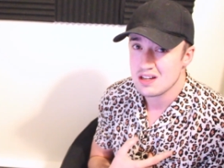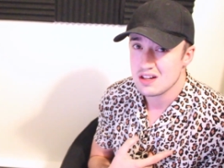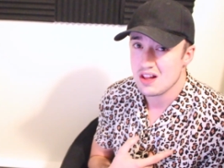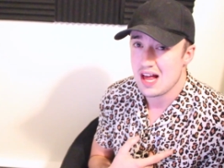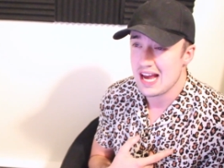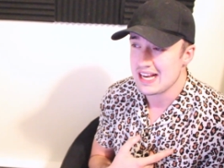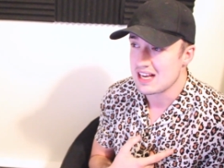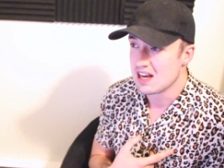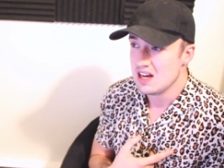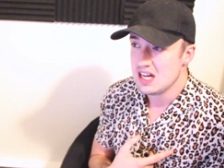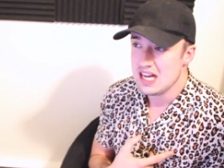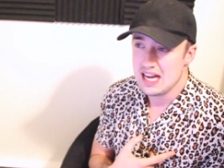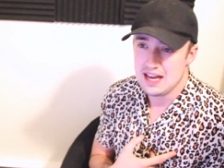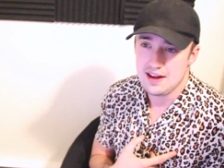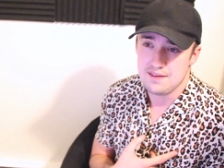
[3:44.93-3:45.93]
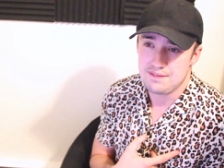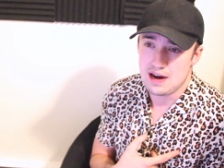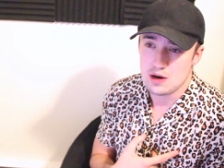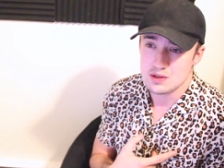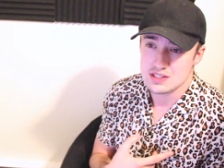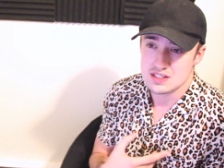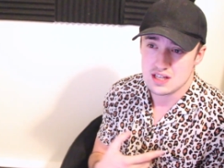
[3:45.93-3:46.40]
Like, if
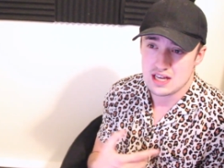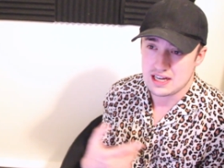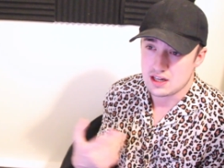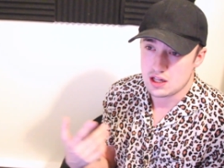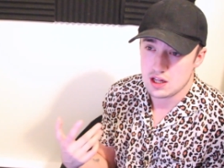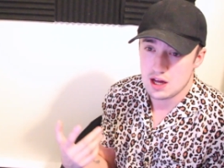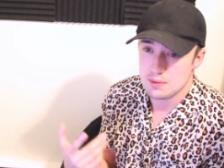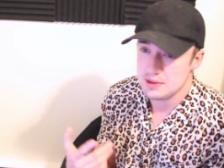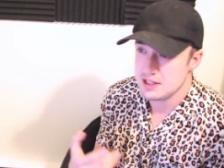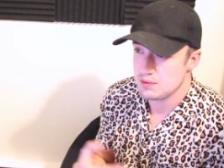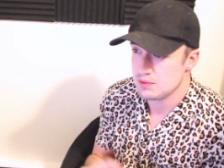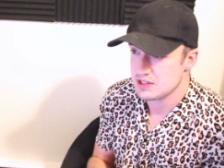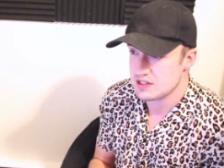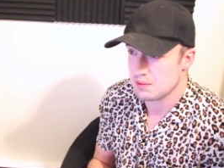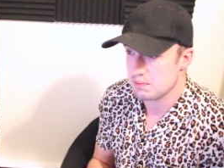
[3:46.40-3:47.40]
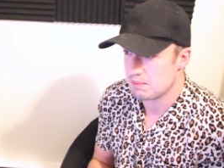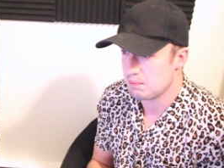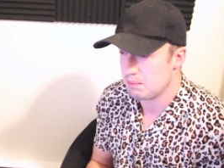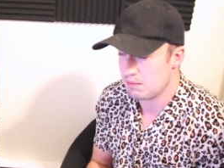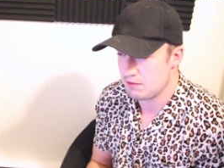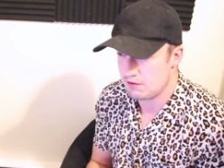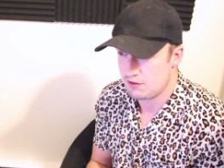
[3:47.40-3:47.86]
I was like clubbing with
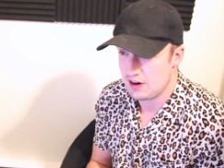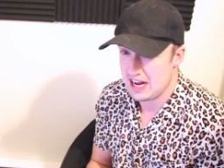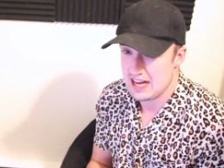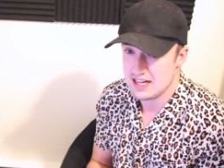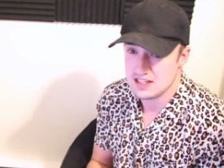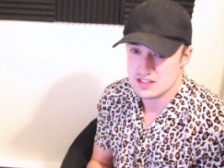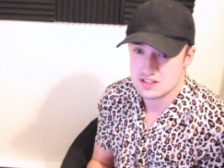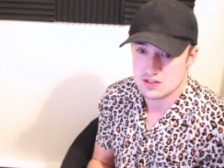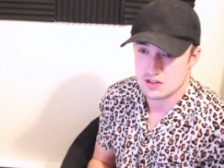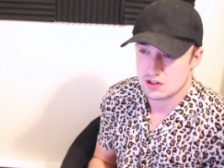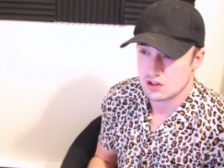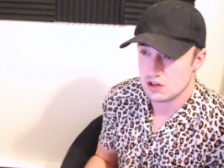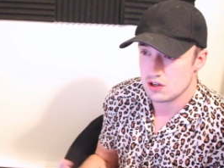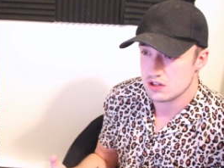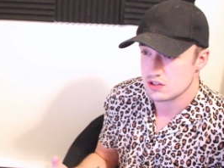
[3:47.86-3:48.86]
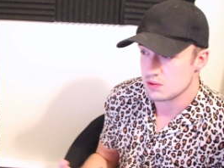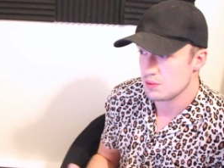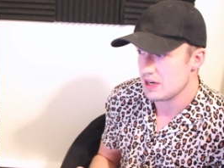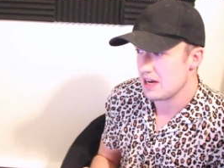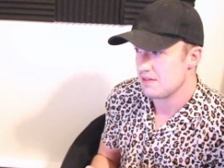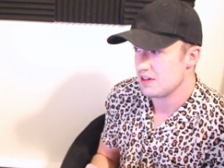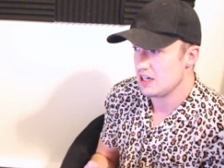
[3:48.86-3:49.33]
some friends or girls or
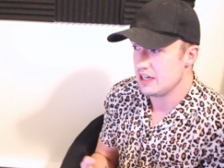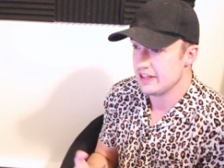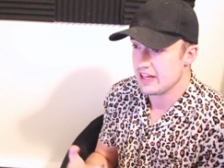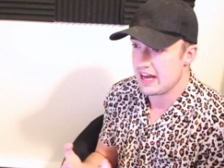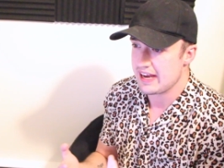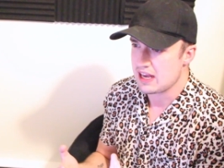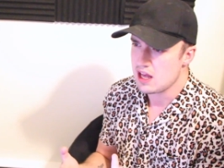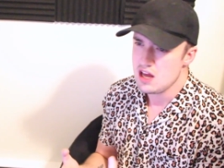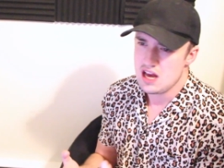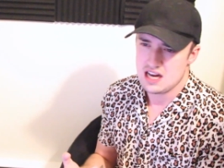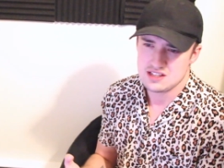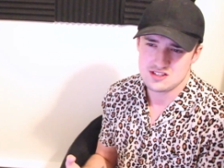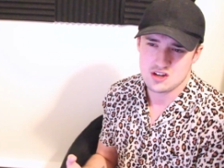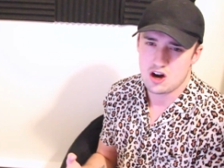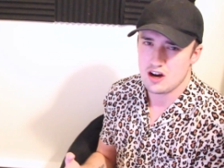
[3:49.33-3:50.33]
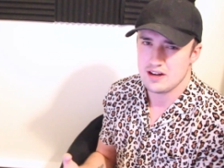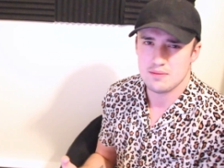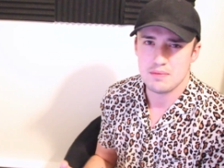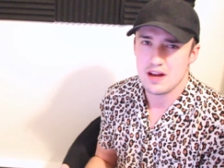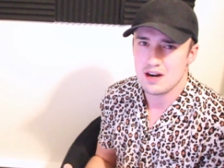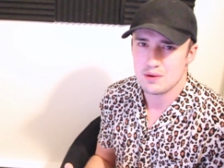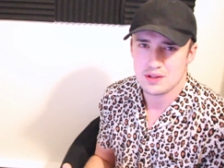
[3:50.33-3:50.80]
whatever and like I saw
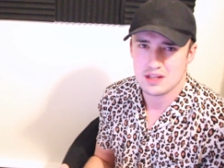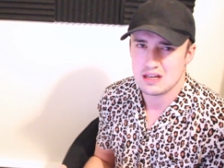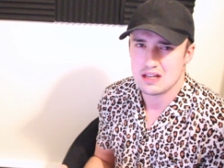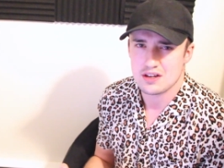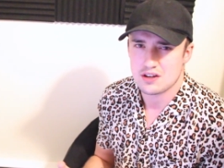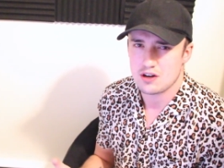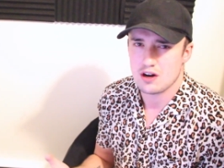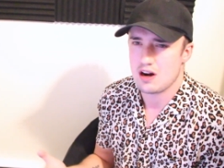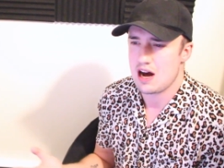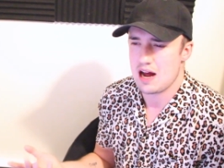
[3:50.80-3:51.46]
him there with another girl,